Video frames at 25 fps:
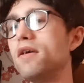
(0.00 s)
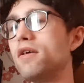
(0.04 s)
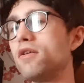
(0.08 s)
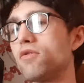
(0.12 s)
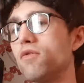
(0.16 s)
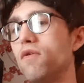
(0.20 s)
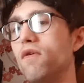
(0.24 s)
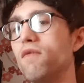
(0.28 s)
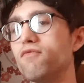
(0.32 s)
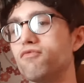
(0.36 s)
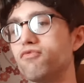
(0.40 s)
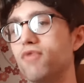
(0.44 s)

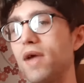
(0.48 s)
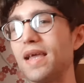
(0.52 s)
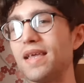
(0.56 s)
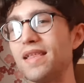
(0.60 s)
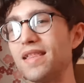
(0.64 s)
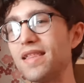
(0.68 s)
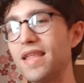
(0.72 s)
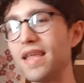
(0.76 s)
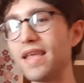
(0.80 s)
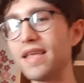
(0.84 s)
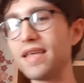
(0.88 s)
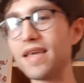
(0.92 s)
sort of
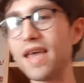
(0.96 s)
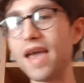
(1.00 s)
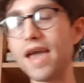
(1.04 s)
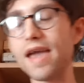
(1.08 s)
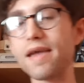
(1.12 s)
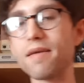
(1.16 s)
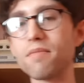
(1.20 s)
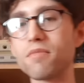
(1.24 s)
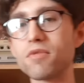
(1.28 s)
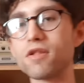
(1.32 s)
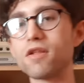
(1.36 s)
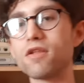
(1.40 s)
racing
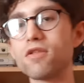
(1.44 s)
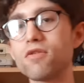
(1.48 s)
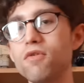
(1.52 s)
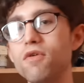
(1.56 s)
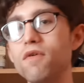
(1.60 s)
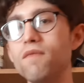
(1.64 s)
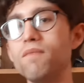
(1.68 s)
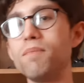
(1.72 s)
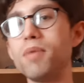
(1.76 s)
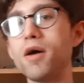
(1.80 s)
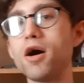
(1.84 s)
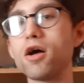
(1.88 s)
games, sort
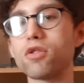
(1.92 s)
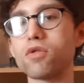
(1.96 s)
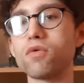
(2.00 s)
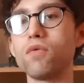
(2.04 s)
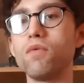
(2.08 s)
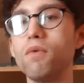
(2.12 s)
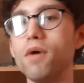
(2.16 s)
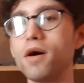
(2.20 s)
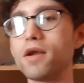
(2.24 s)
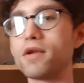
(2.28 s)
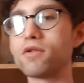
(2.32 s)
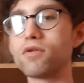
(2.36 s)
of puzzle
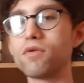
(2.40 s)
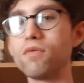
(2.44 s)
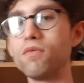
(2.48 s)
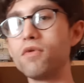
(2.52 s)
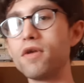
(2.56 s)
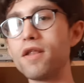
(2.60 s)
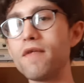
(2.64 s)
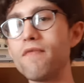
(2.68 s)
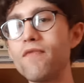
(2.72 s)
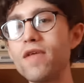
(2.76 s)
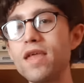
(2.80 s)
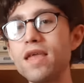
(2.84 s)
ones,
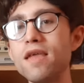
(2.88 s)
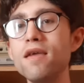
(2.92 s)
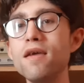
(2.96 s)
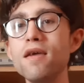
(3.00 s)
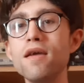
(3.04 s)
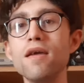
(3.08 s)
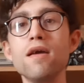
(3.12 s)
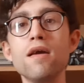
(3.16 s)
all of the